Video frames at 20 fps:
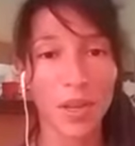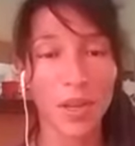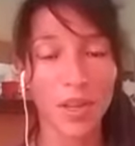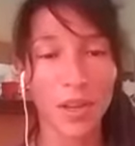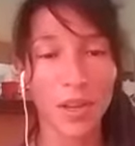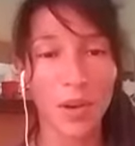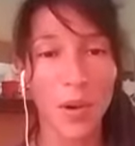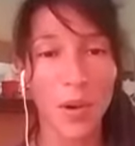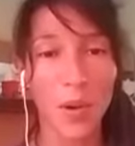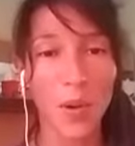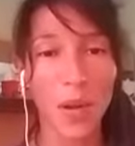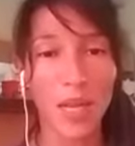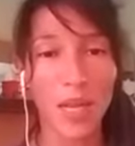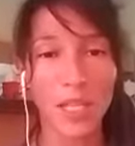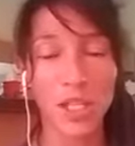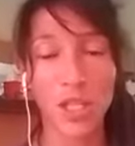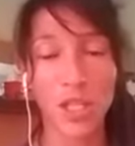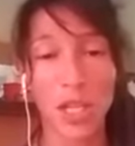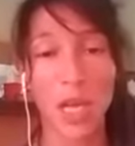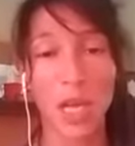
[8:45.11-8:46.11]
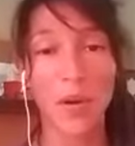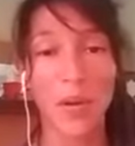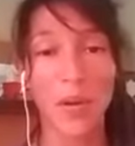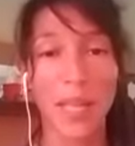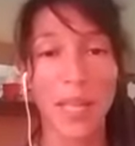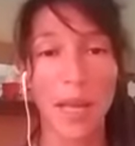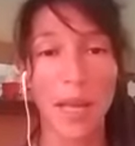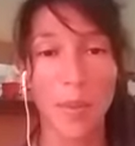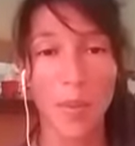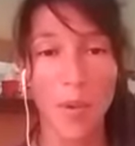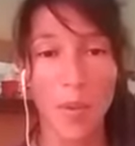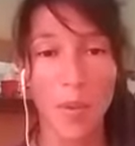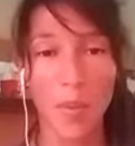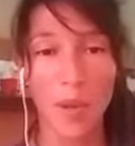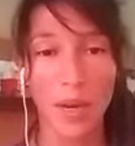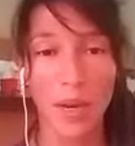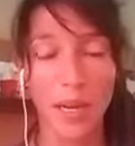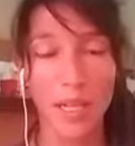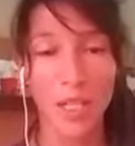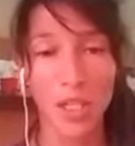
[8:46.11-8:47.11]
you know, and sharing that
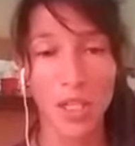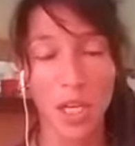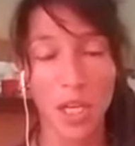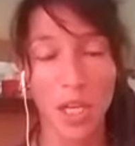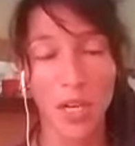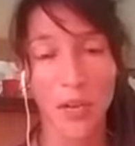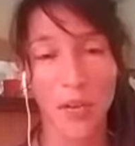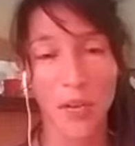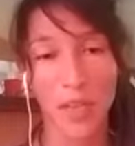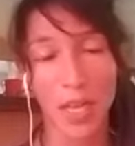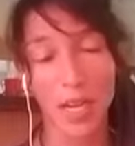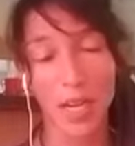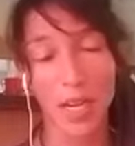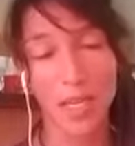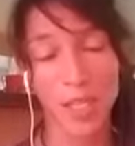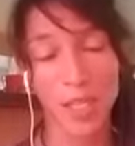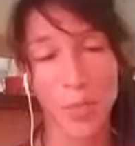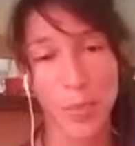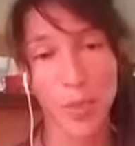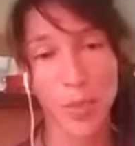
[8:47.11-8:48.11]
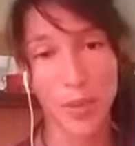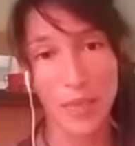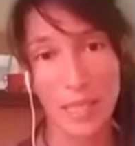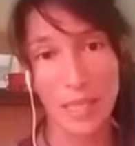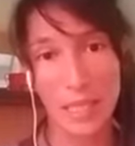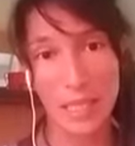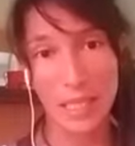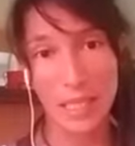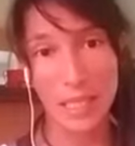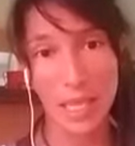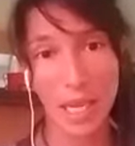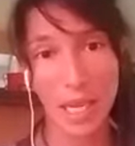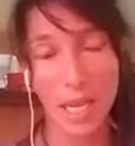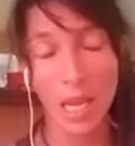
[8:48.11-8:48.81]
moment and sharing that experience.